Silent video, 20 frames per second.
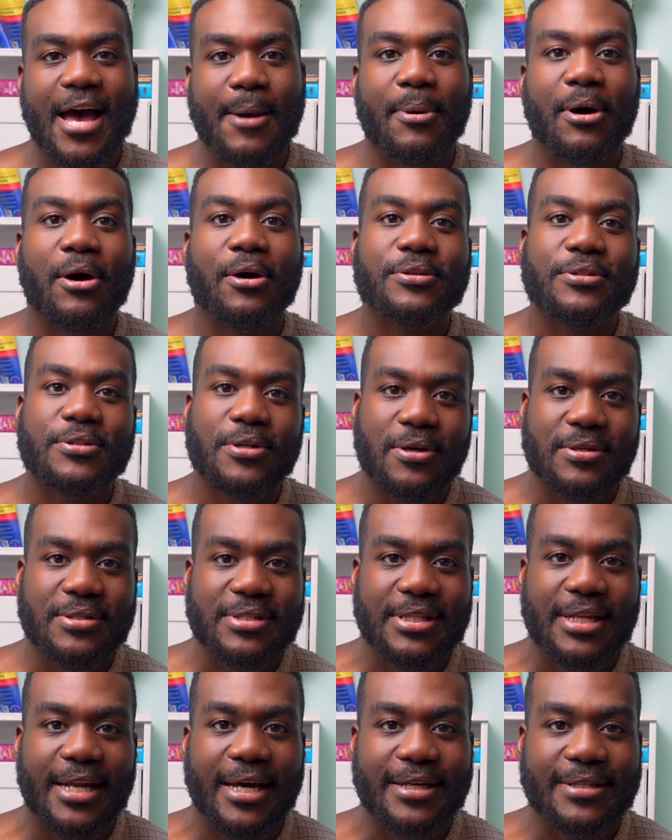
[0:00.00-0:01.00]
about
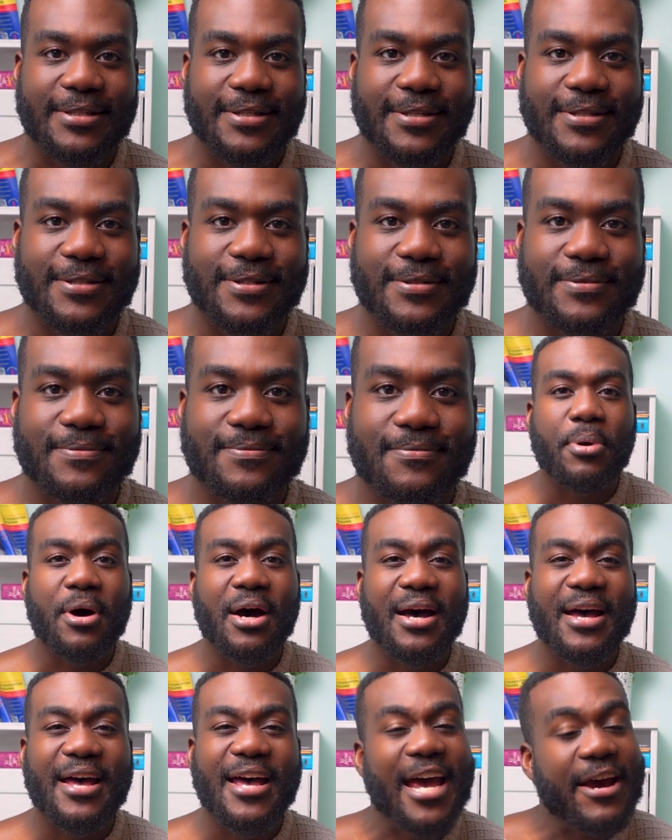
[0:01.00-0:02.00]
tonsillitis,
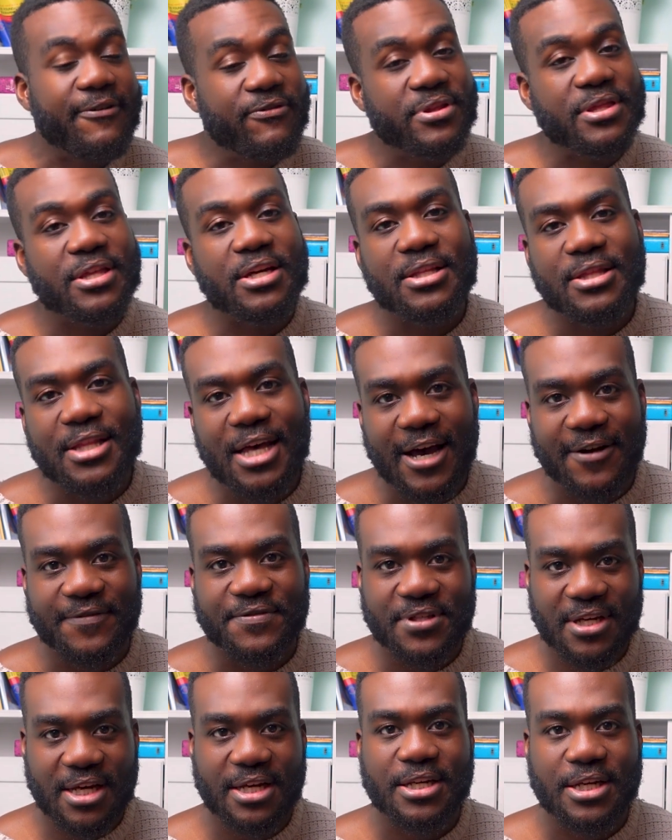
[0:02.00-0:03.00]
but everything that I've
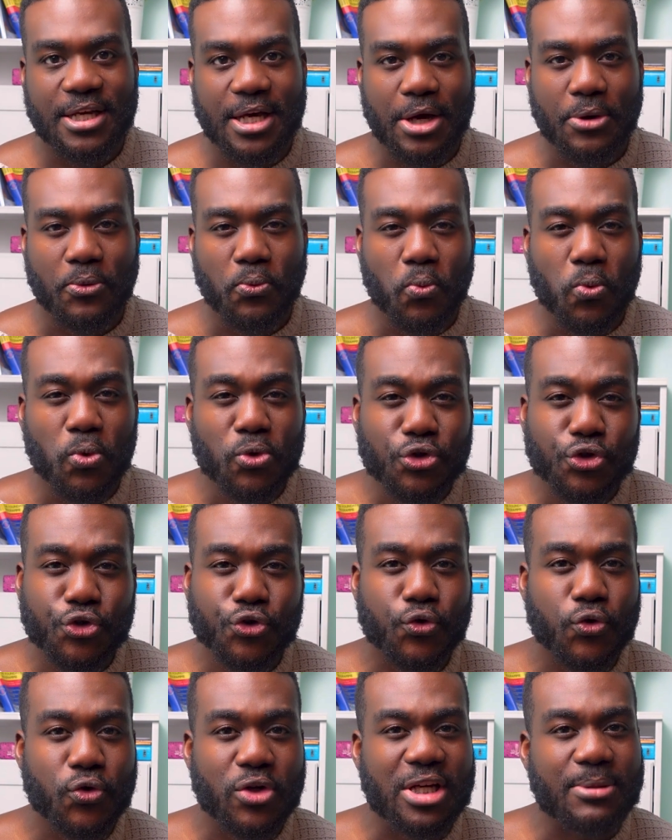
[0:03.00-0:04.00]
said here won't
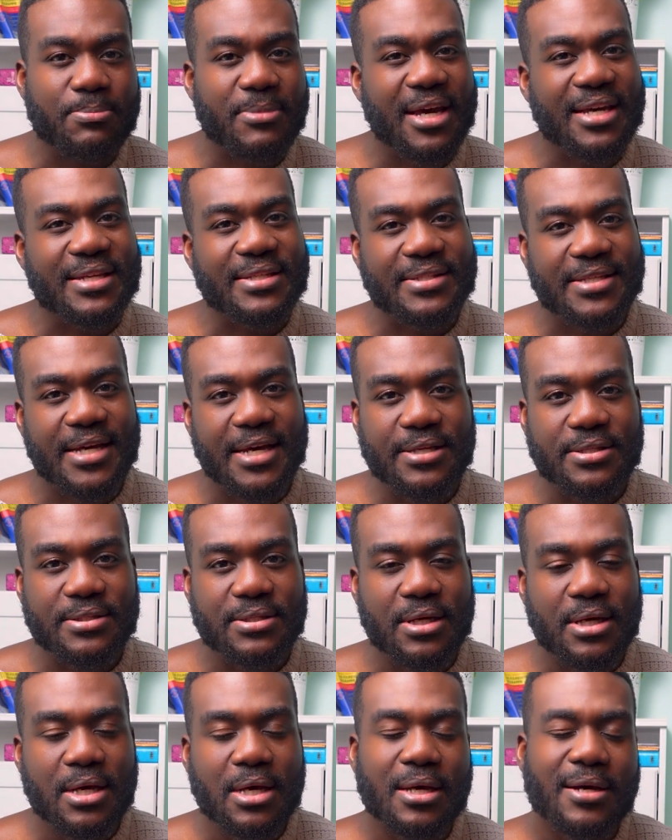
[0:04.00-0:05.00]
truly make
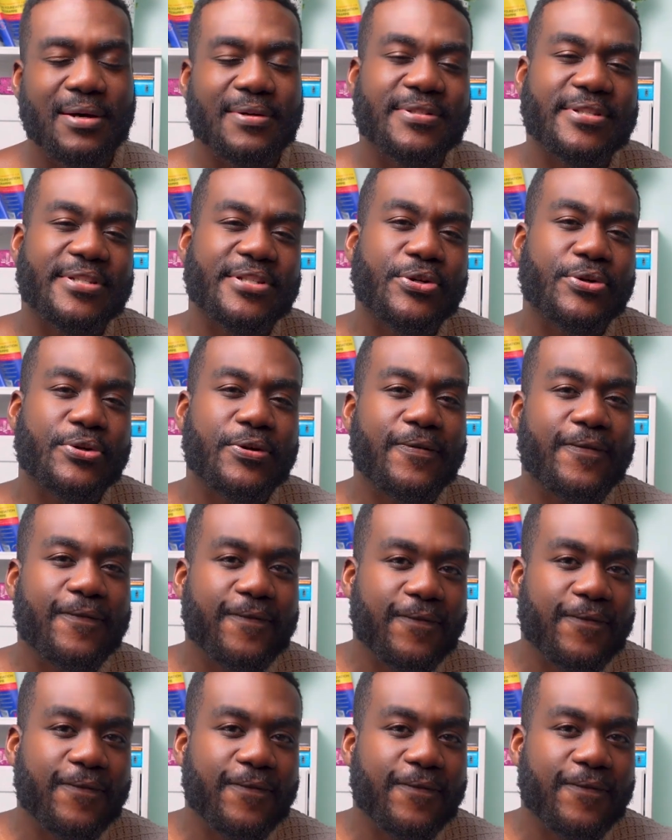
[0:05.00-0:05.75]
sense until you